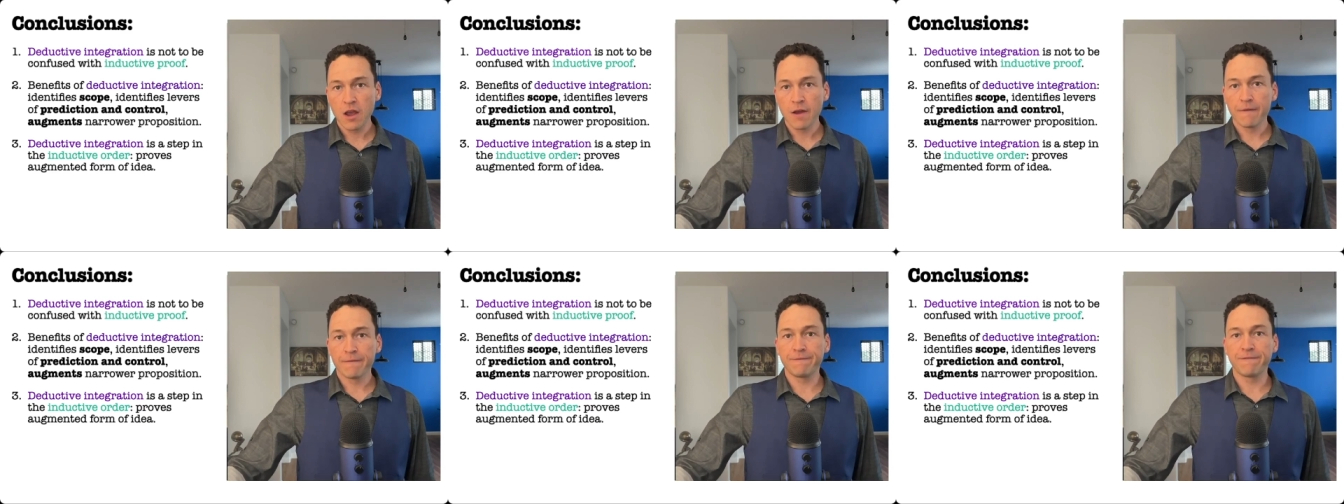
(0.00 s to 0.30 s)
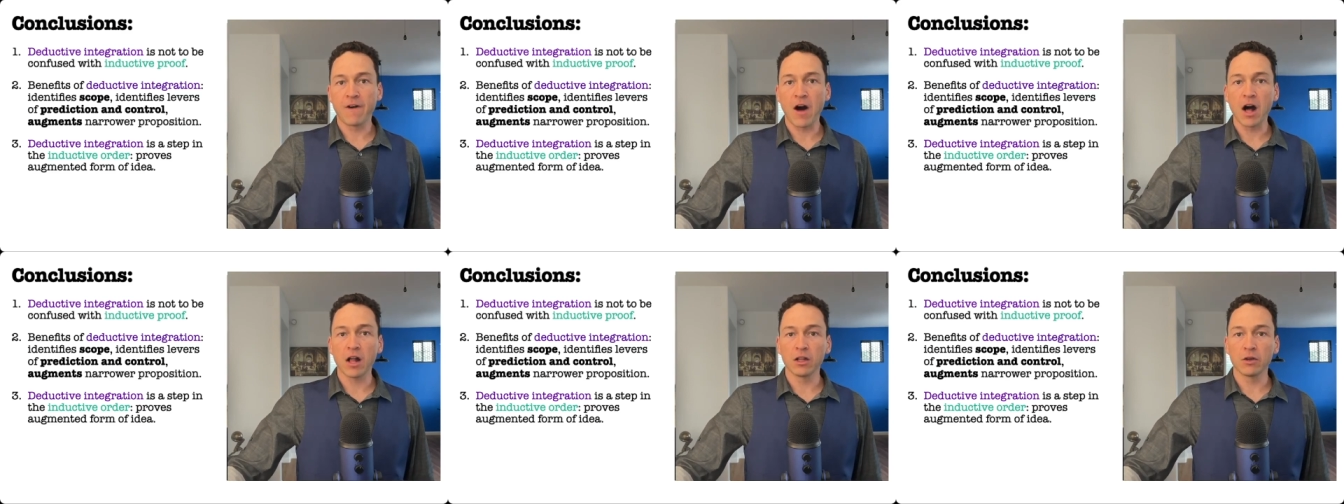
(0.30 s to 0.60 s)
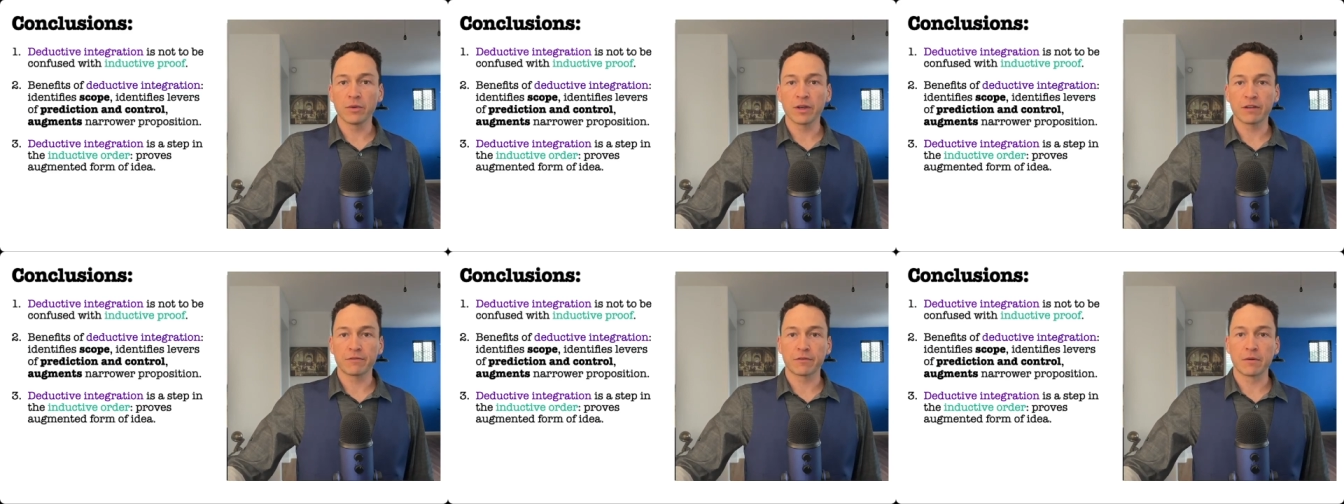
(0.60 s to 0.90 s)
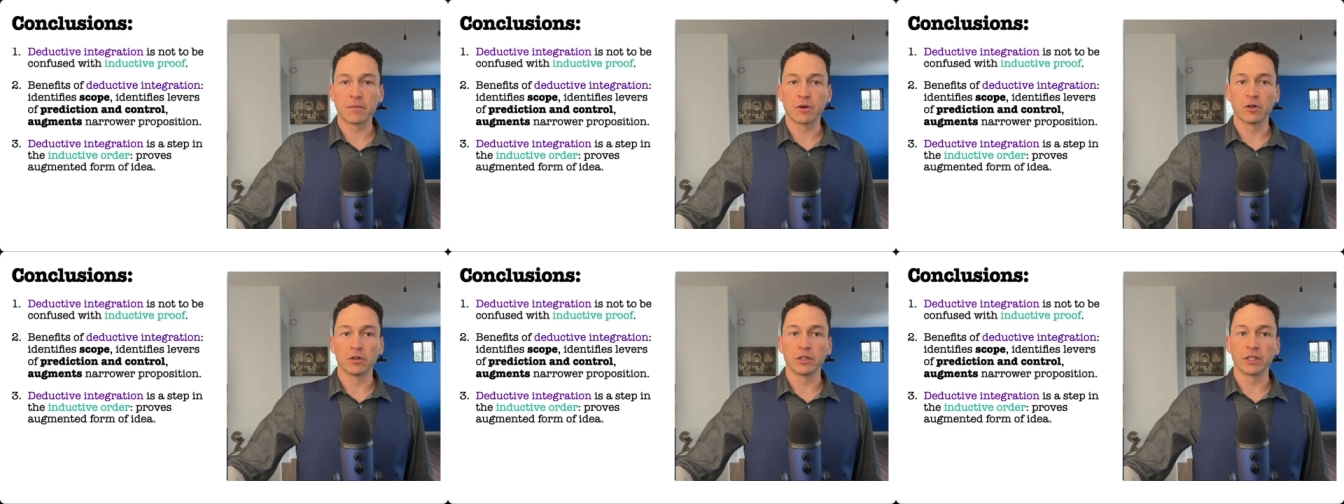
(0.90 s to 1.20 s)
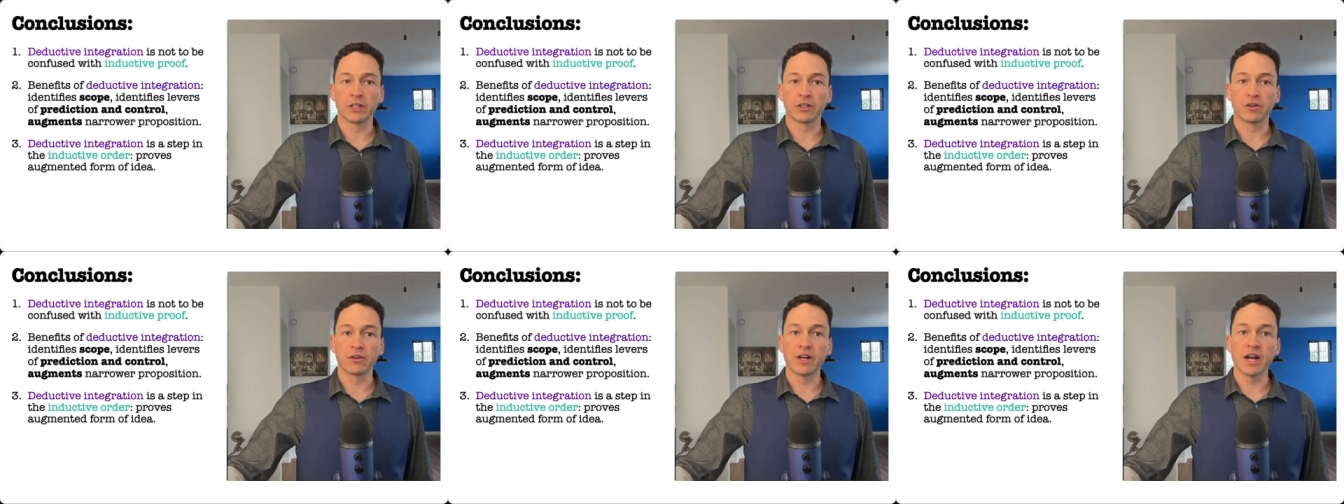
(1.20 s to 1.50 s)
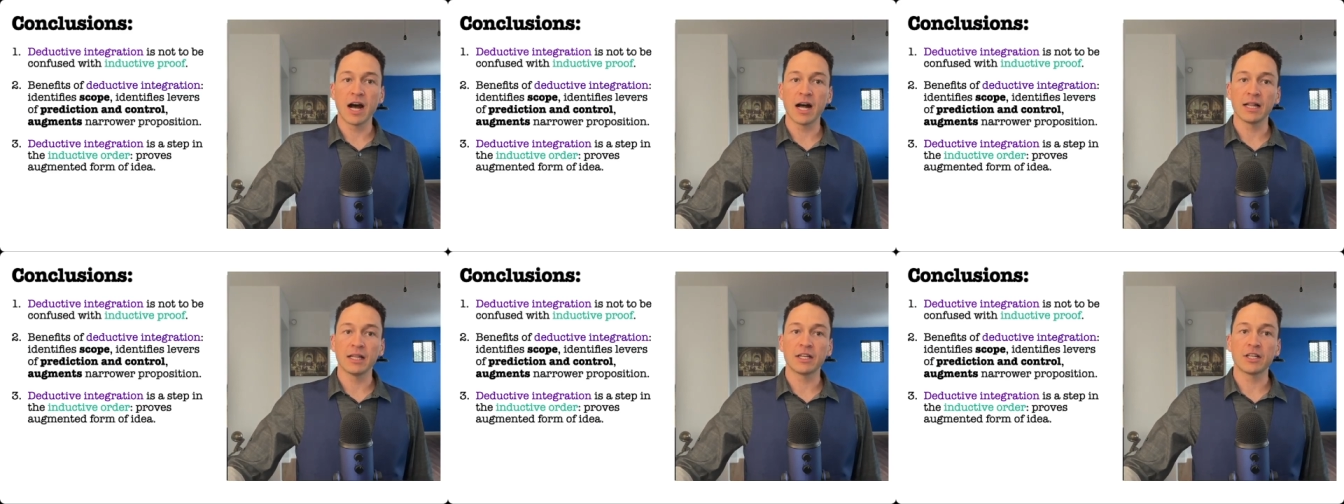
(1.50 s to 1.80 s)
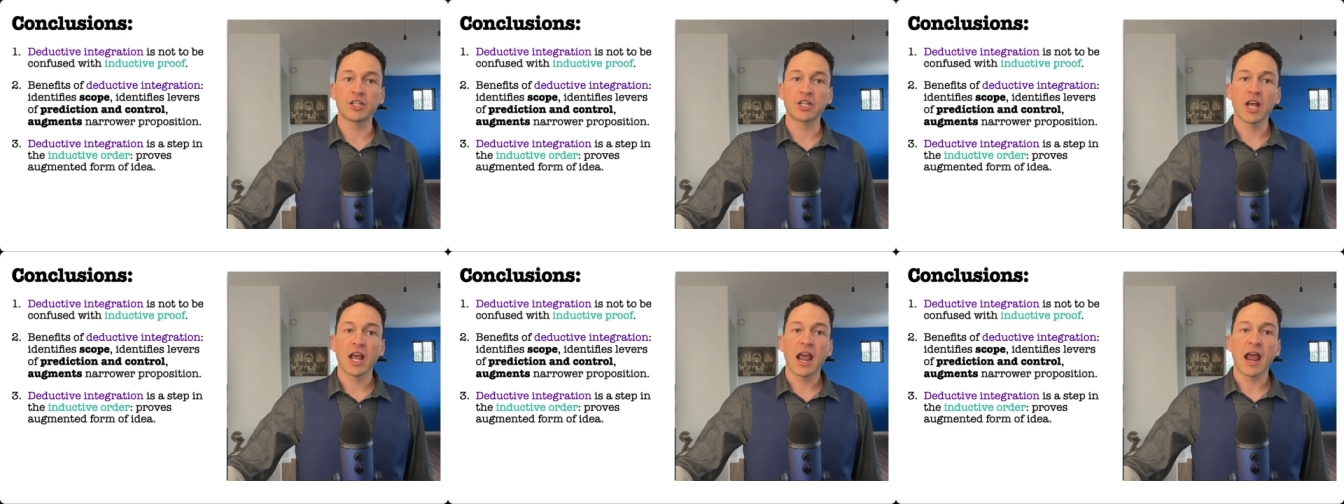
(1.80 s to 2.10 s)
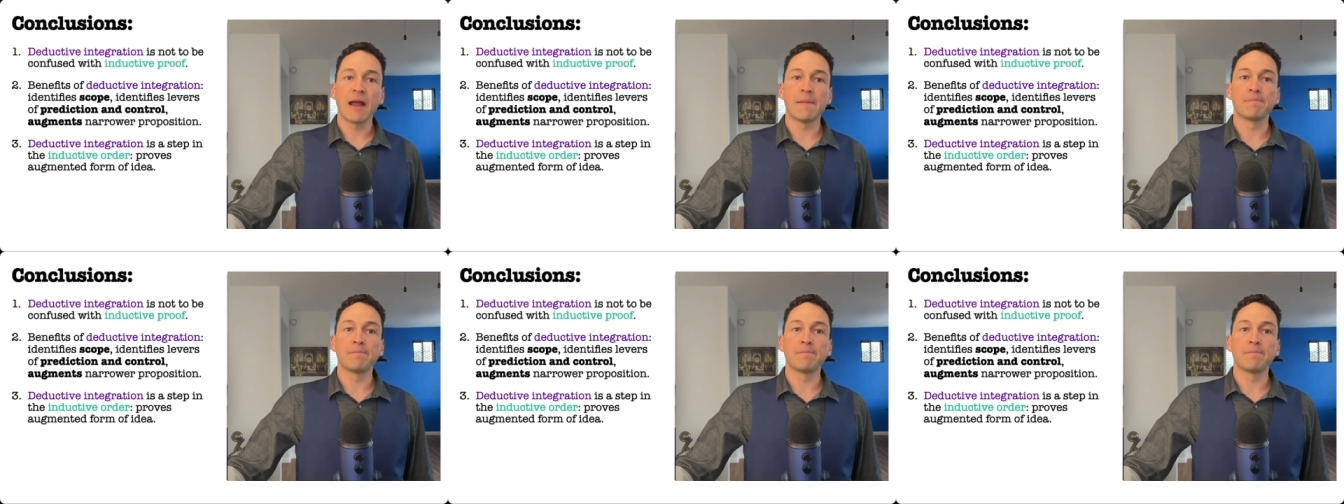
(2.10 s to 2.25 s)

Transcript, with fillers: following from earlier knowledge